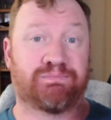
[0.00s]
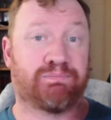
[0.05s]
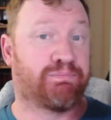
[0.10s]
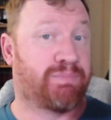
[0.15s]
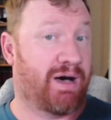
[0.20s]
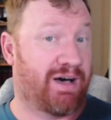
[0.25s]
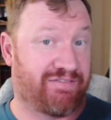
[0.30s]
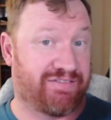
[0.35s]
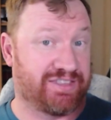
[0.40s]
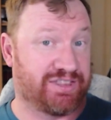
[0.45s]

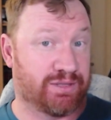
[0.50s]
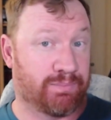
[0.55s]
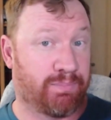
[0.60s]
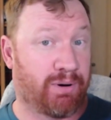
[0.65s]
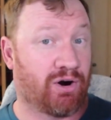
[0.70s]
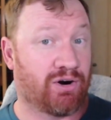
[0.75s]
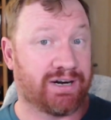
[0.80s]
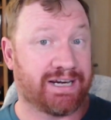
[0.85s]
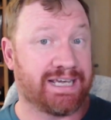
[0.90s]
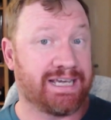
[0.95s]
buffing the
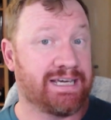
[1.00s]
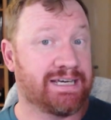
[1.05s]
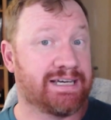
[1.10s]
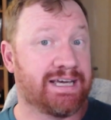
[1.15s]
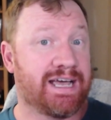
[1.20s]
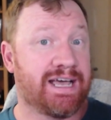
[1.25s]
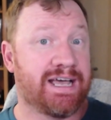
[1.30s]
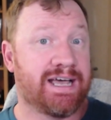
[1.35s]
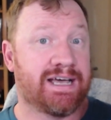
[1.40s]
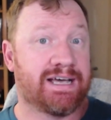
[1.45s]
party,
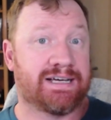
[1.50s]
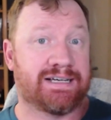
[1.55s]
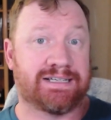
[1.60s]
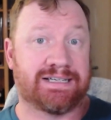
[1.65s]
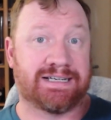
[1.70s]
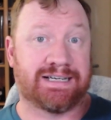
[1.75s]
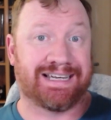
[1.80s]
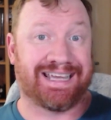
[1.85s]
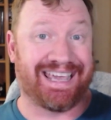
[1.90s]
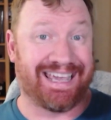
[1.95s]

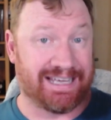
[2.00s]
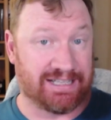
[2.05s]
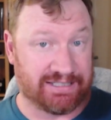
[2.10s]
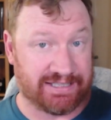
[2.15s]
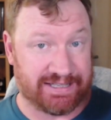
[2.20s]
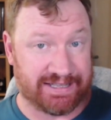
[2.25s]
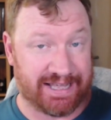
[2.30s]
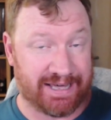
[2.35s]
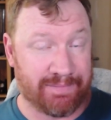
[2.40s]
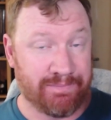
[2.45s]

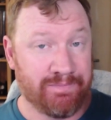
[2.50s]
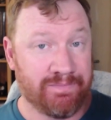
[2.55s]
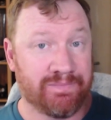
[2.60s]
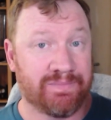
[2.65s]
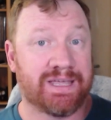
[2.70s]
healing them,